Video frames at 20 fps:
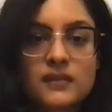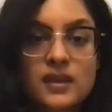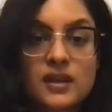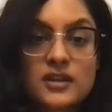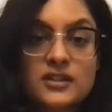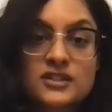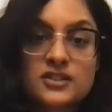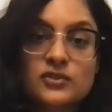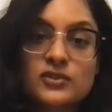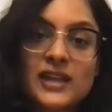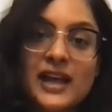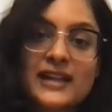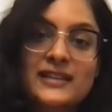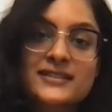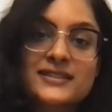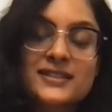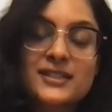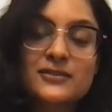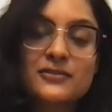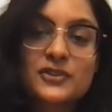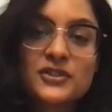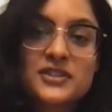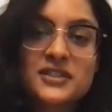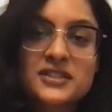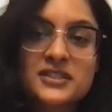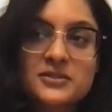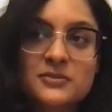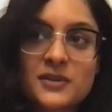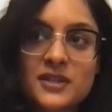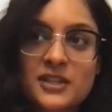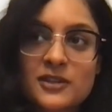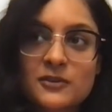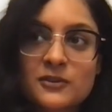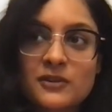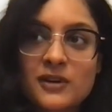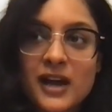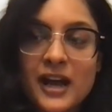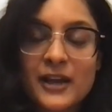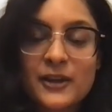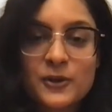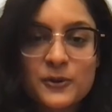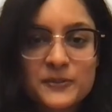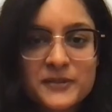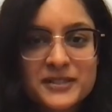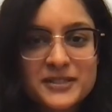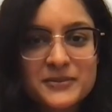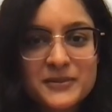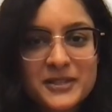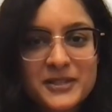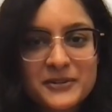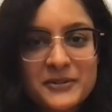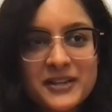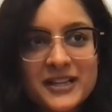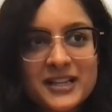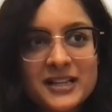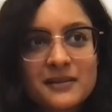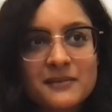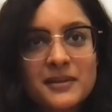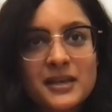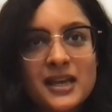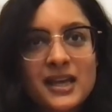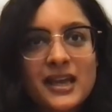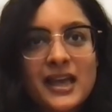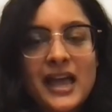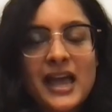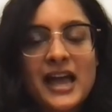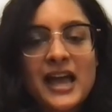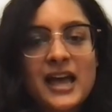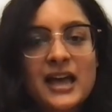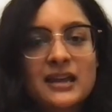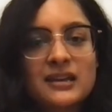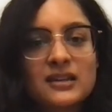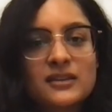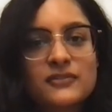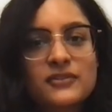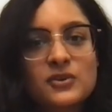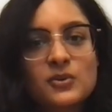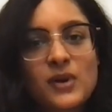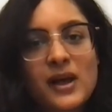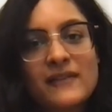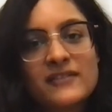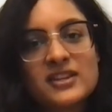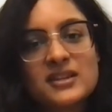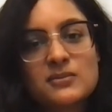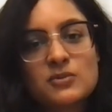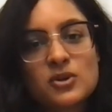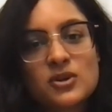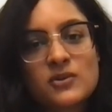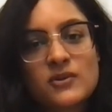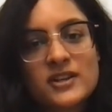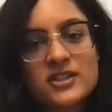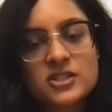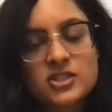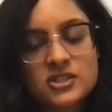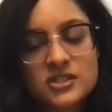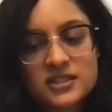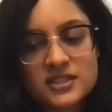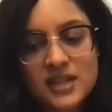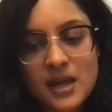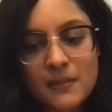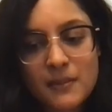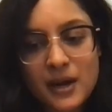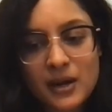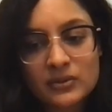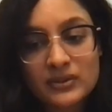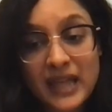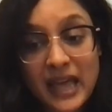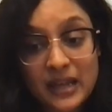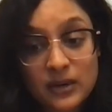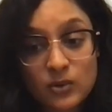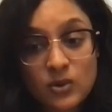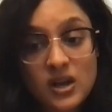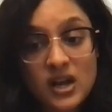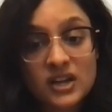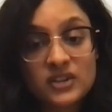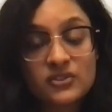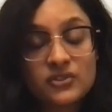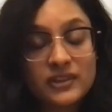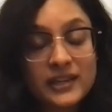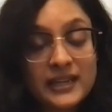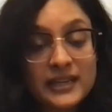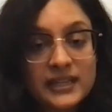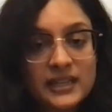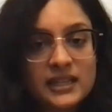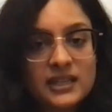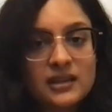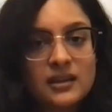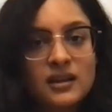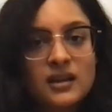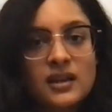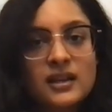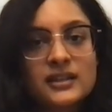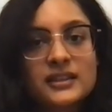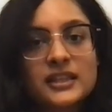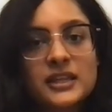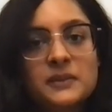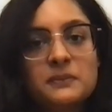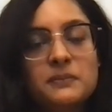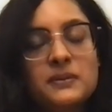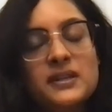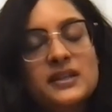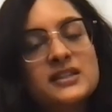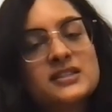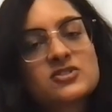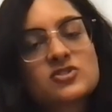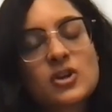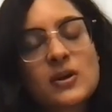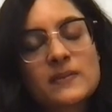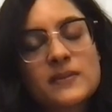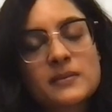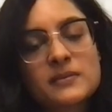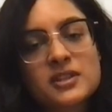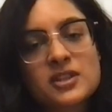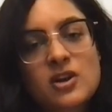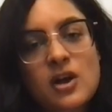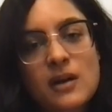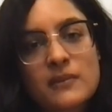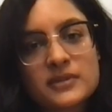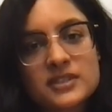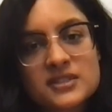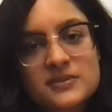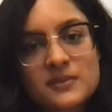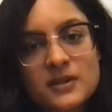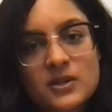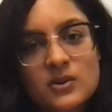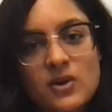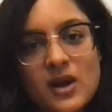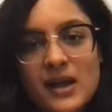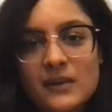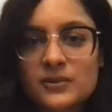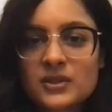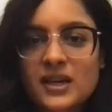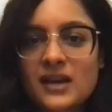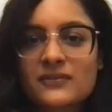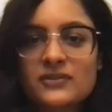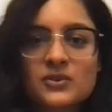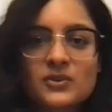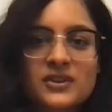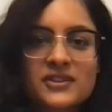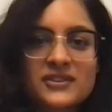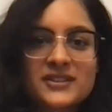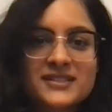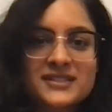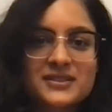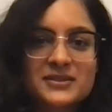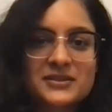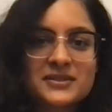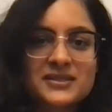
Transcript: So that's it for this video. I hope this video helped, and if you have any more questions about tarot card reading, then please drop them in the comments below. I would love to address those.